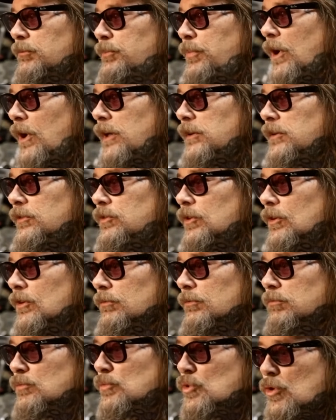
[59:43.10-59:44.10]
but
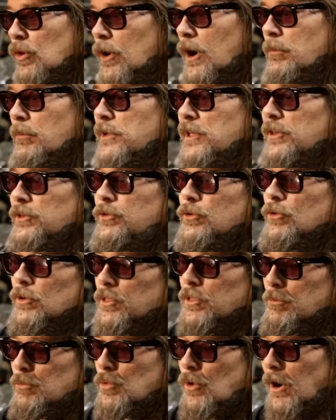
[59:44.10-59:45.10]
the more I'm into
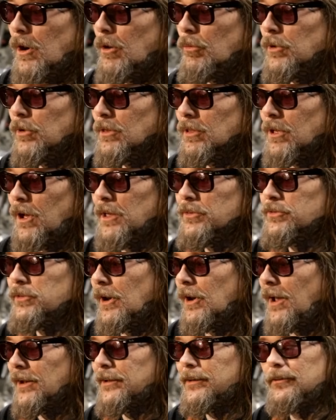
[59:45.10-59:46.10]
it, the more I realize
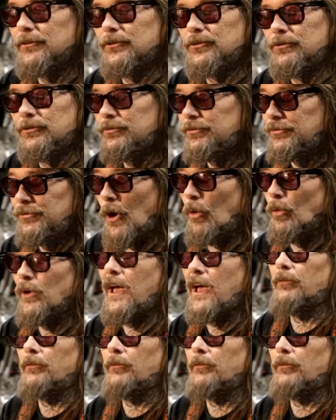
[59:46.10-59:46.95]
that I don't